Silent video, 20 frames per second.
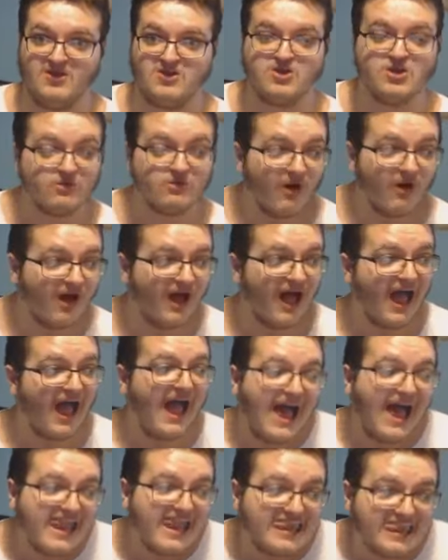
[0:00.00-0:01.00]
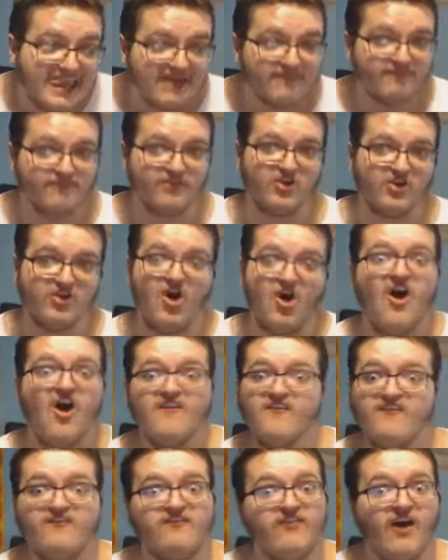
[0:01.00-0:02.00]
You are at a level
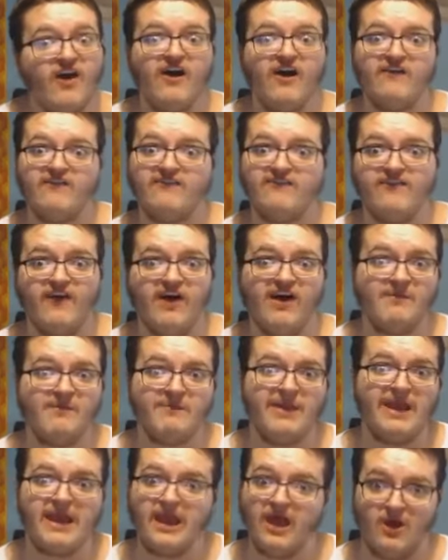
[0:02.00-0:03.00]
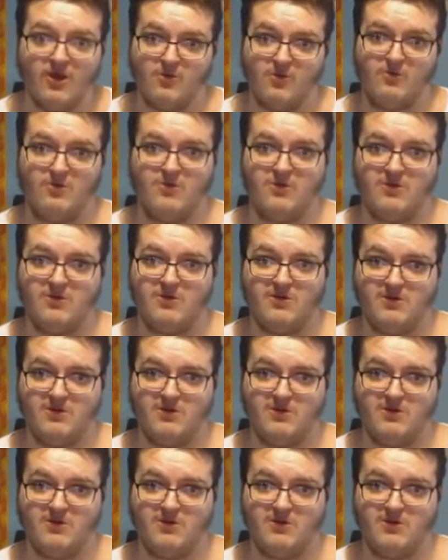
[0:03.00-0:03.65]
far, far below.